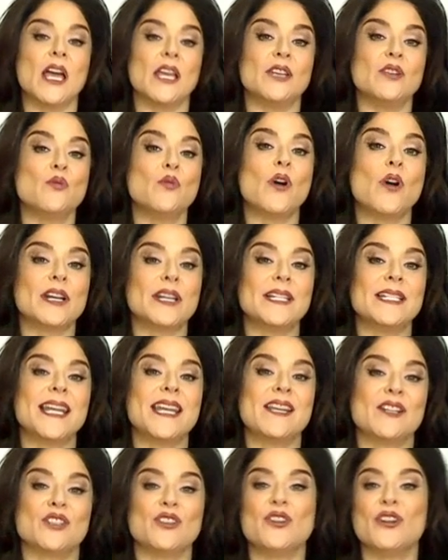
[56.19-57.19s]
You want to
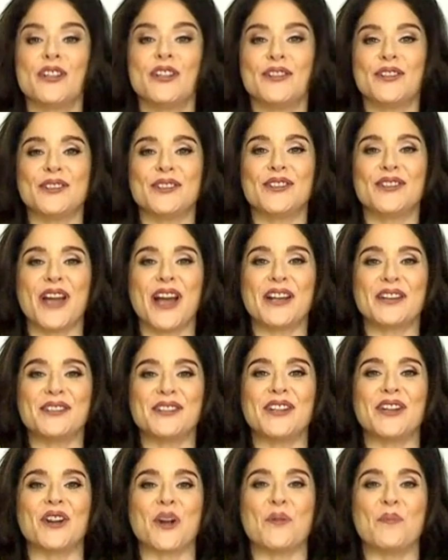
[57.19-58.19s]
take a look at the stocks
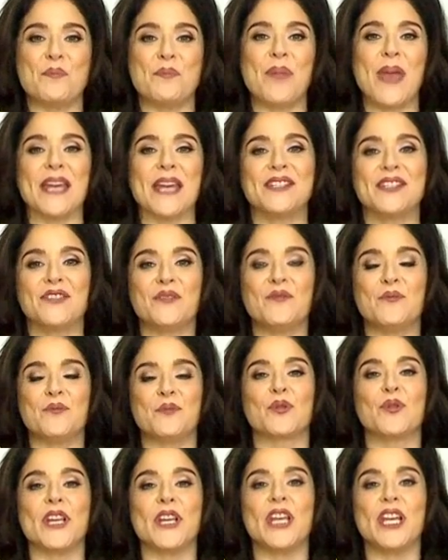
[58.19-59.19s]
that are best of
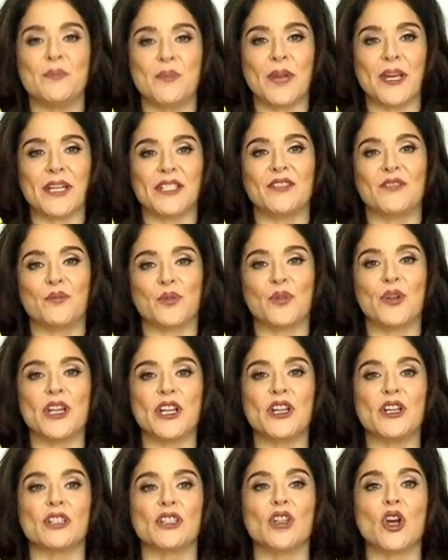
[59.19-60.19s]
breed
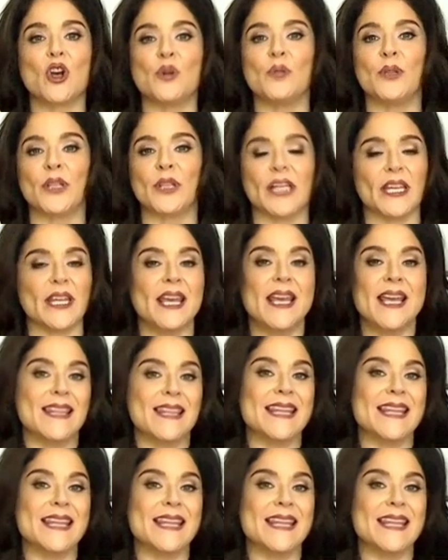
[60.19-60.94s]
globally,